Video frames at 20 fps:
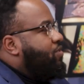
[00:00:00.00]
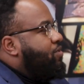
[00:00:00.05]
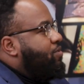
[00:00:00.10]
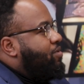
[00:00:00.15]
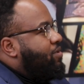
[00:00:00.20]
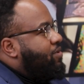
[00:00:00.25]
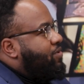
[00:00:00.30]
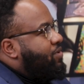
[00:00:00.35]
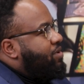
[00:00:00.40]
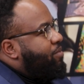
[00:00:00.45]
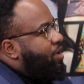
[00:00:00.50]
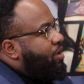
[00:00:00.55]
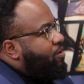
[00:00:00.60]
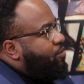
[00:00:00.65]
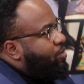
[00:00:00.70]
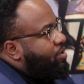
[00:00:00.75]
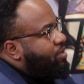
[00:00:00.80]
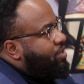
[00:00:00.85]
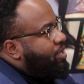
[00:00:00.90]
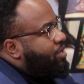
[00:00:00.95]
students, about
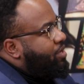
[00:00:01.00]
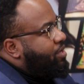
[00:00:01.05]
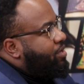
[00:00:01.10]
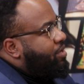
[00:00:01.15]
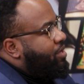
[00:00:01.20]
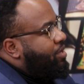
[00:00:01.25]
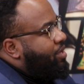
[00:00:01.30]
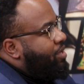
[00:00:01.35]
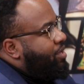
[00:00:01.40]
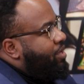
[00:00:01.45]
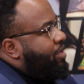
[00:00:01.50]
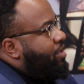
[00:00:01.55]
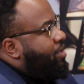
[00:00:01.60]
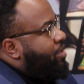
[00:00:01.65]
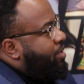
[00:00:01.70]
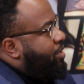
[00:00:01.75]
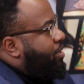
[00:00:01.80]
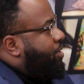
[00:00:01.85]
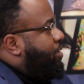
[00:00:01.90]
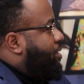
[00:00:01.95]
what they,
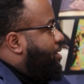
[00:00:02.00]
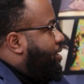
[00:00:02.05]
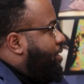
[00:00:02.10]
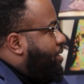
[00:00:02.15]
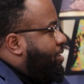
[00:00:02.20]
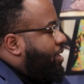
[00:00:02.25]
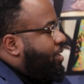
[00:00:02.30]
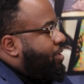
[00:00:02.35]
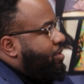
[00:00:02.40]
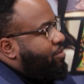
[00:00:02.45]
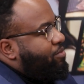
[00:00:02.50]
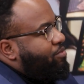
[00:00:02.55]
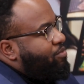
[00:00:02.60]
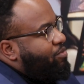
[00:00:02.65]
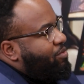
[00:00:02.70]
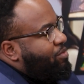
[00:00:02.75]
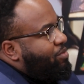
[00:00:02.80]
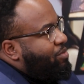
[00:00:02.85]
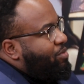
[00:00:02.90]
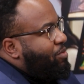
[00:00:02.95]
like,
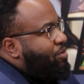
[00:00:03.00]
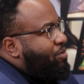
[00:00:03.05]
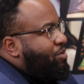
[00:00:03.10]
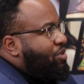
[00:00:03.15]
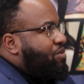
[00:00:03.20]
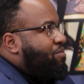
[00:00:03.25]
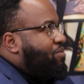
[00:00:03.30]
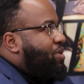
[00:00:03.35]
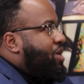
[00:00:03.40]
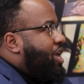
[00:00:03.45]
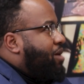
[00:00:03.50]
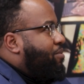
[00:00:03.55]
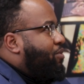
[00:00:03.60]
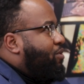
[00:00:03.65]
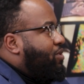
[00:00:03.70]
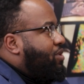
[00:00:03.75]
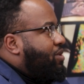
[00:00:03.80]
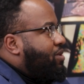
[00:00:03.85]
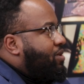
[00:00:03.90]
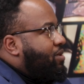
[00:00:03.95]
to be
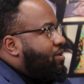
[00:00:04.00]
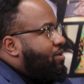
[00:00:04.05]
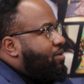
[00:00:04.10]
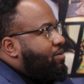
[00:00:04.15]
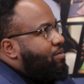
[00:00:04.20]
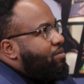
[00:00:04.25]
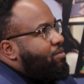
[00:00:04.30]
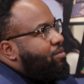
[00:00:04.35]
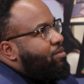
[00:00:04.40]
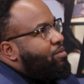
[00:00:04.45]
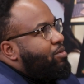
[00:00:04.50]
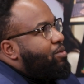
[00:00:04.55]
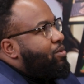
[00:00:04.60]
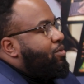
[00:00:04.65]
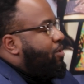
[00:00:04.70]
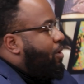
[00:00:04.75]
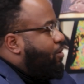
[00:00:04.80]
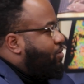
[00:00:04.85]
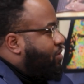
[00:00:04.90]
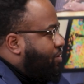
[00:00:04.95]
able to
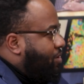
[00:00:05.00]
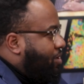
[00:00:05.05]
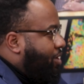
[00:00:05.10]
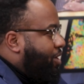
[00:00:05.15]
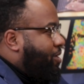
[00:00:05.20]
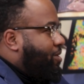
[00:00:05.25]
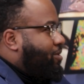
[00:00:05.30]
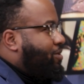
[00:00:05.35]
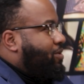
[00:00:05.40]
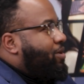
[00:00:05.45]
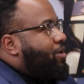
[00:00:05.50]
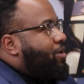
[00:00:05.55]
go to the CARES